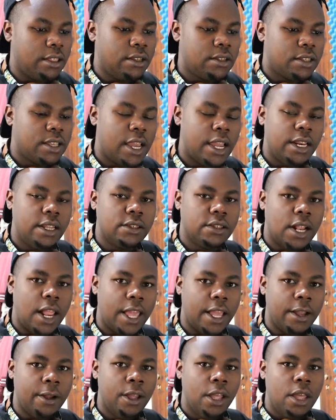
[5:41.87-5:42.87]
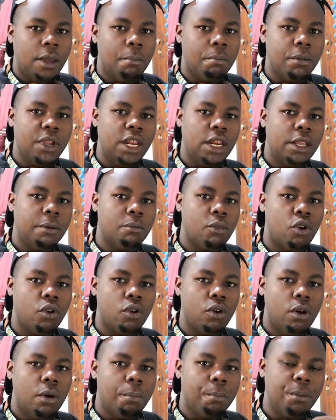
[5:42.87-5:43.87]
This side is like mini
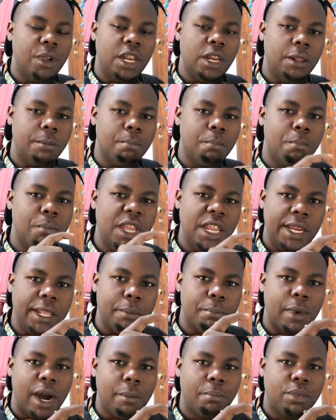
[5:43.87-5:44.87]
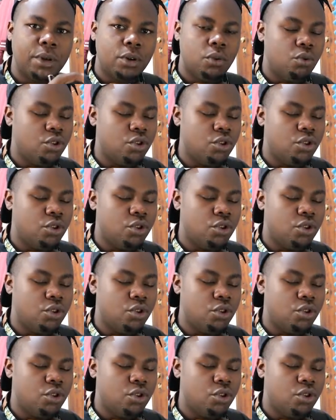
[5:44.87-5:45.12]
map,